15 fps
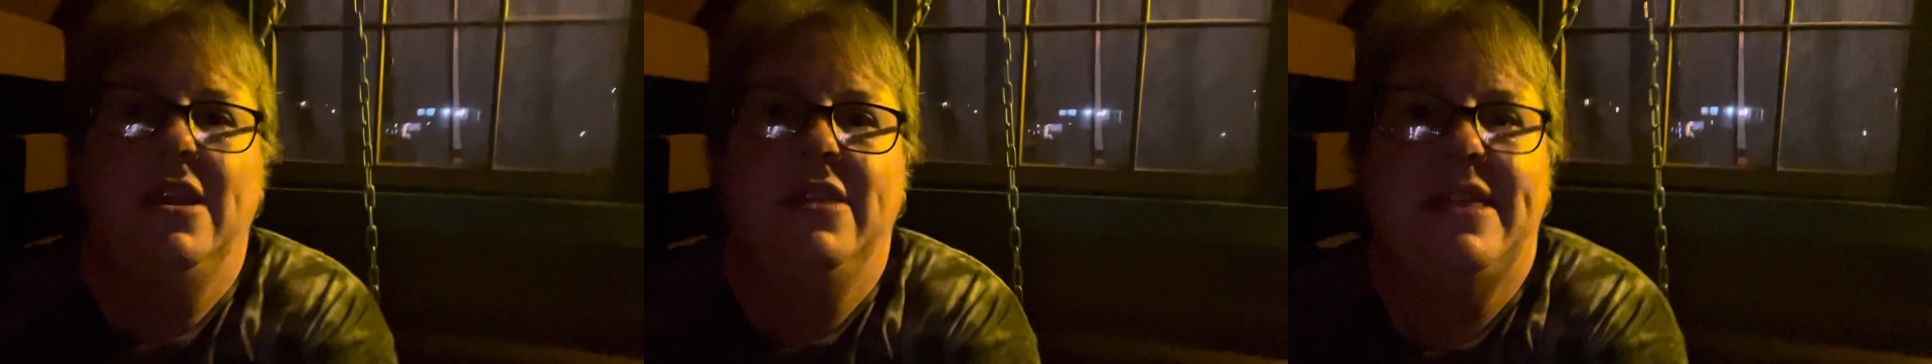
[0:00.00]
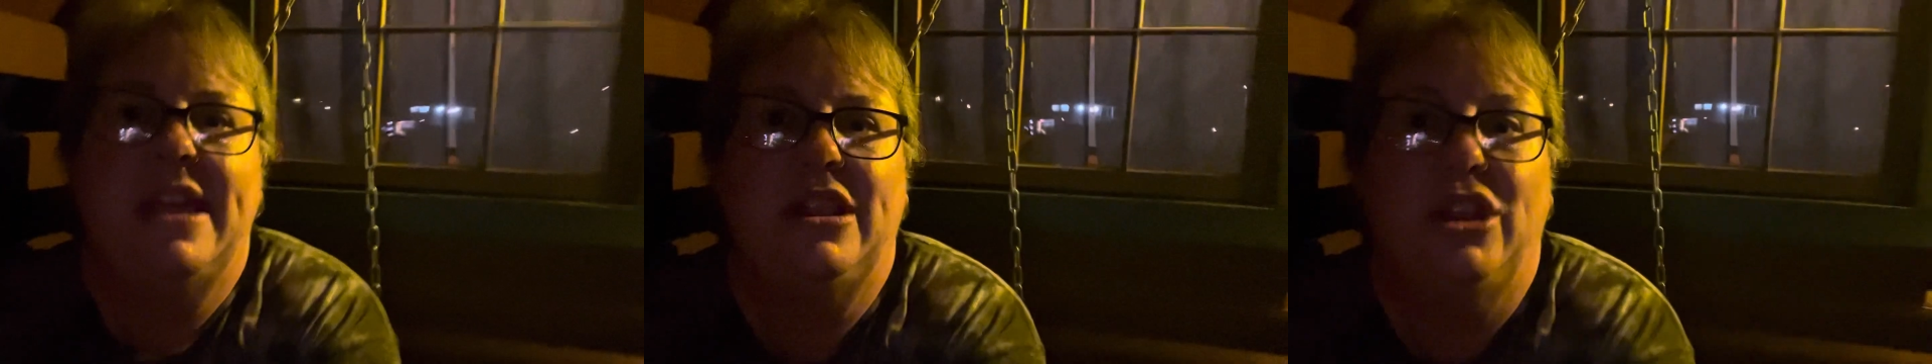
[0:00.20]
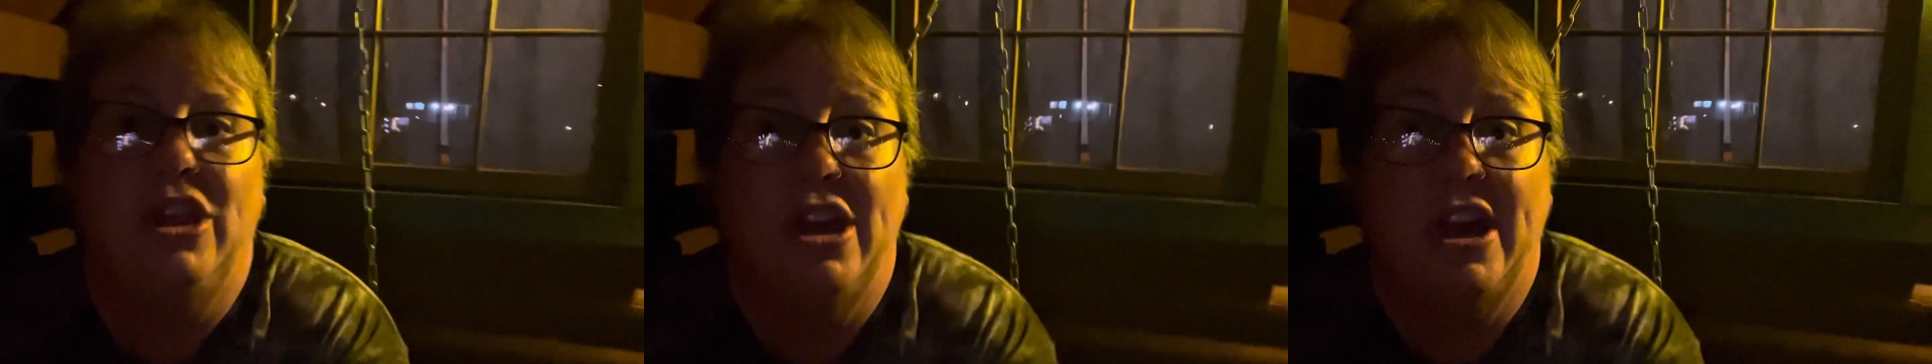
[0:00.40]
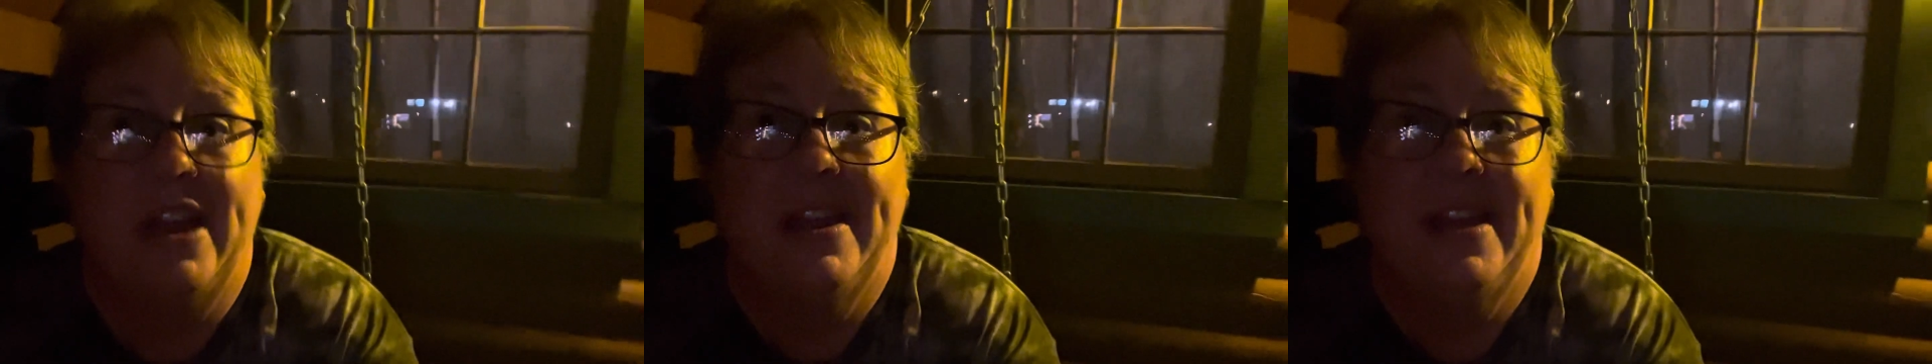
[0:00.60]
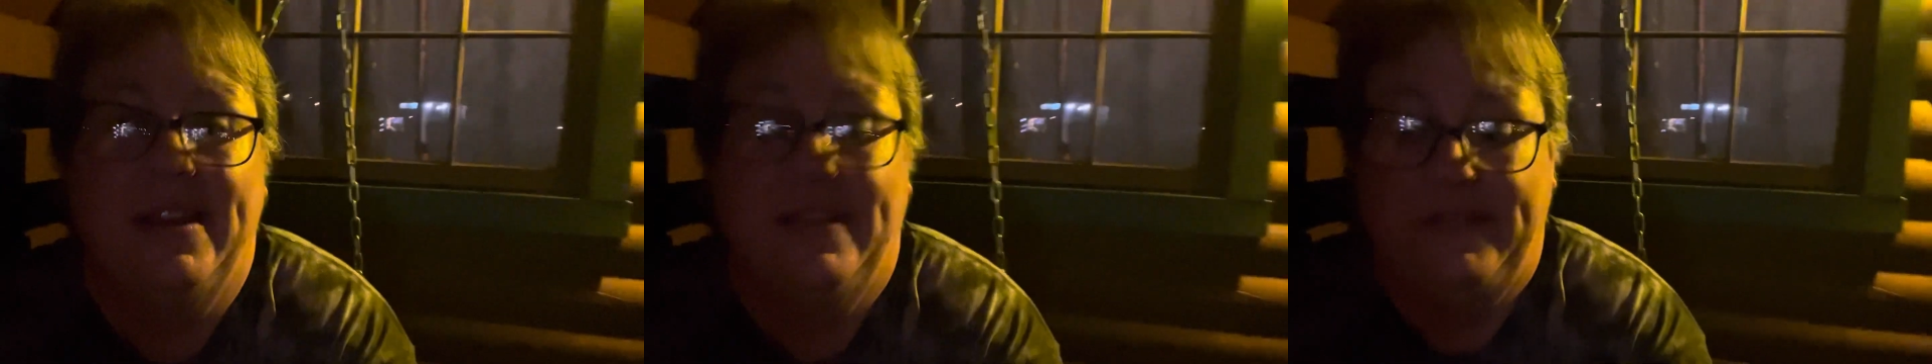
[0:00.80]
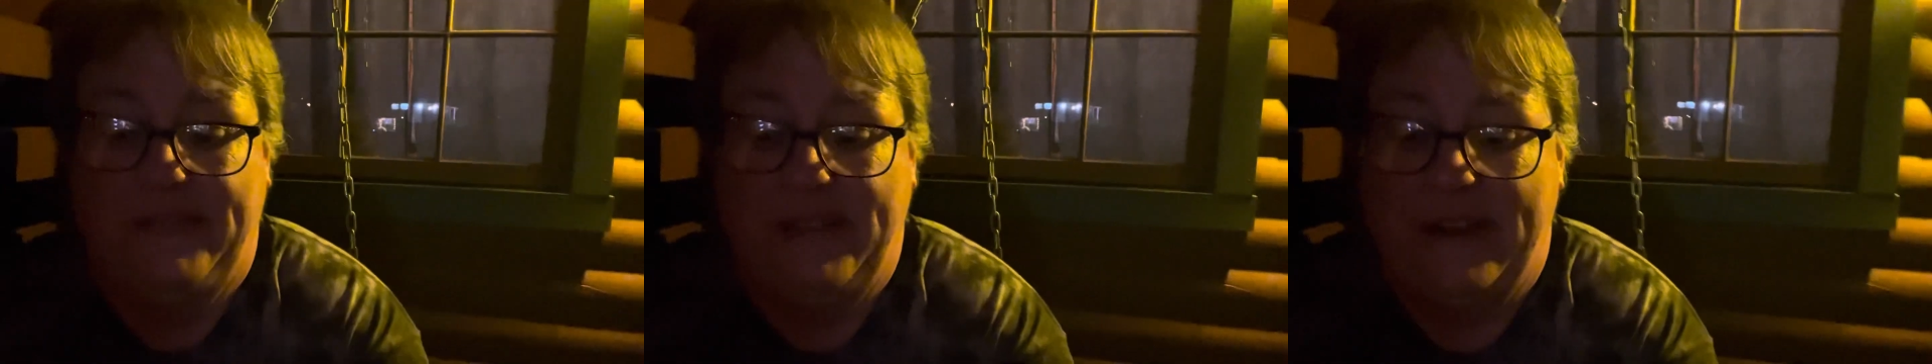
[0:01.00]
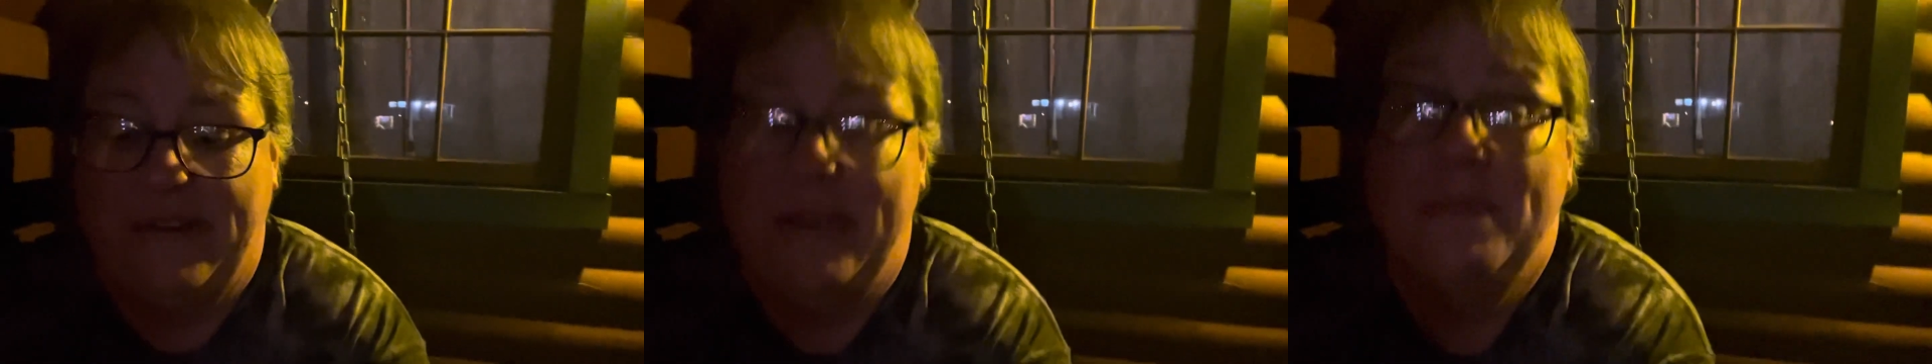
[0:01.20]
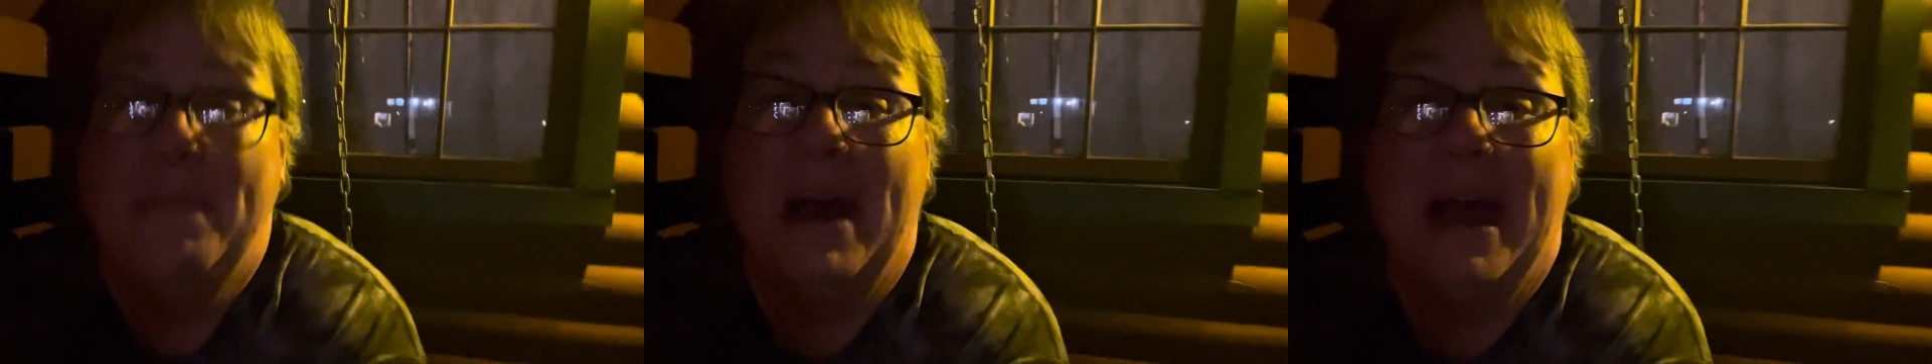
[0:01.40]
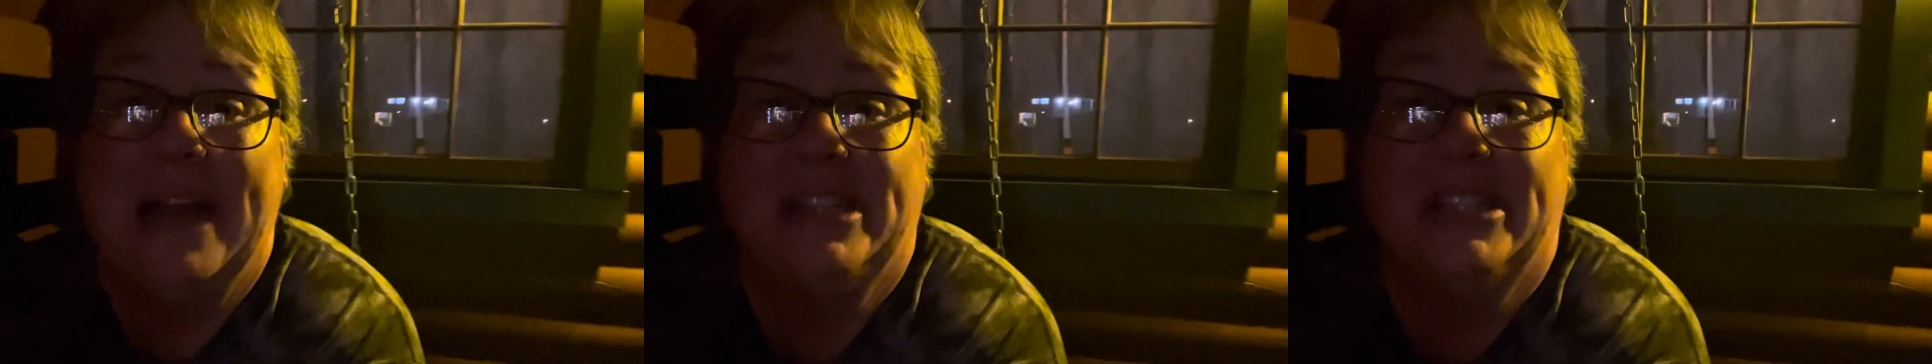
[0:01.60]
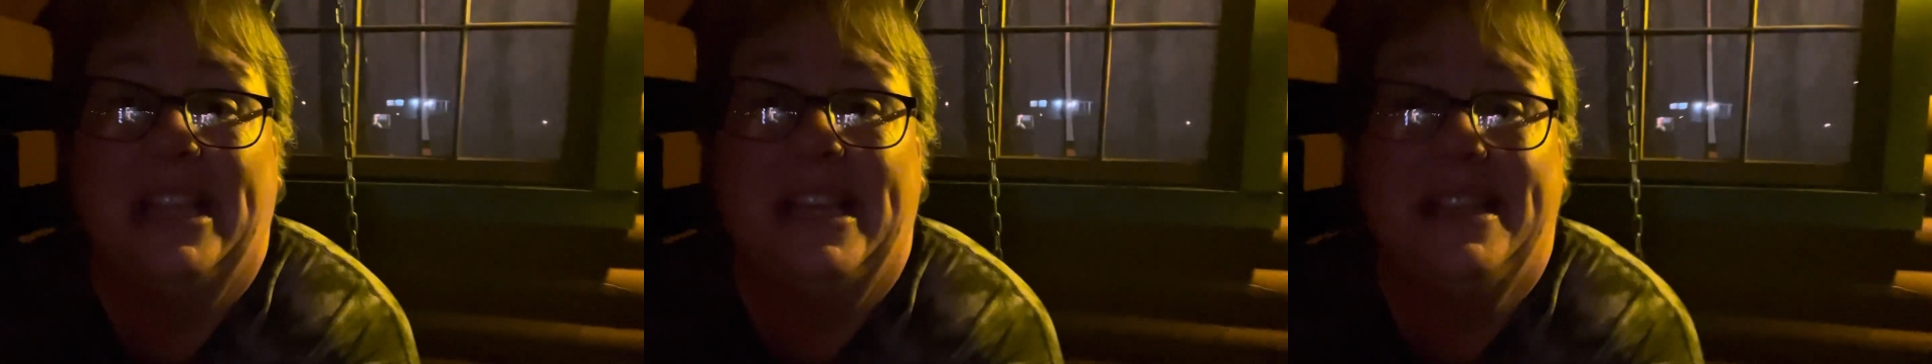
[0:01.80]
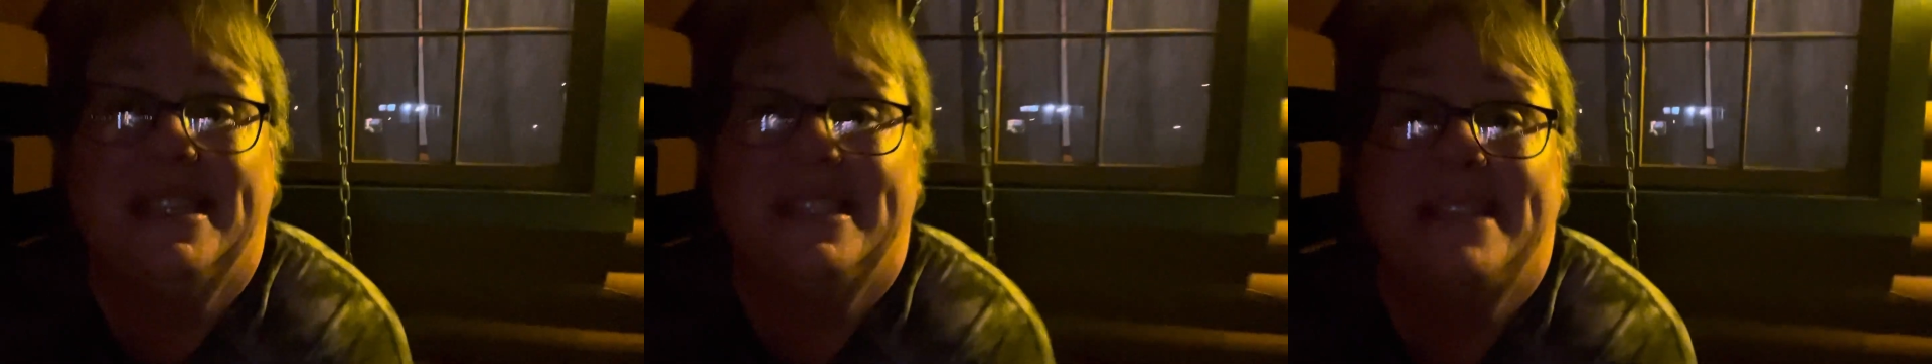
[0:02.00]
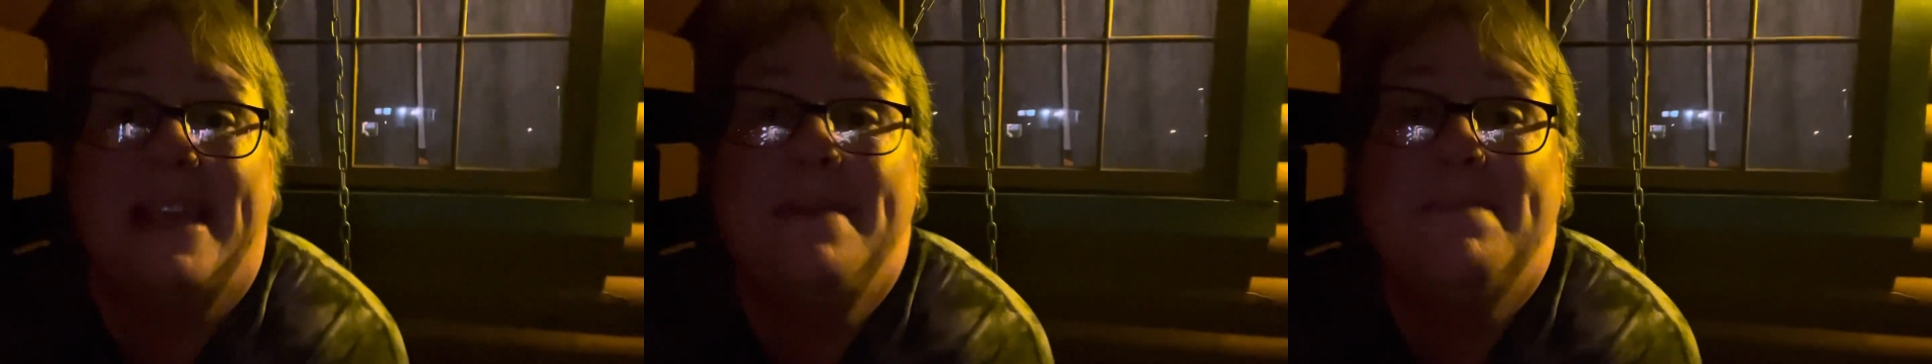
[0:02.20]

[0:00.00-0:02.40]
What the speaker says: they look very much like the same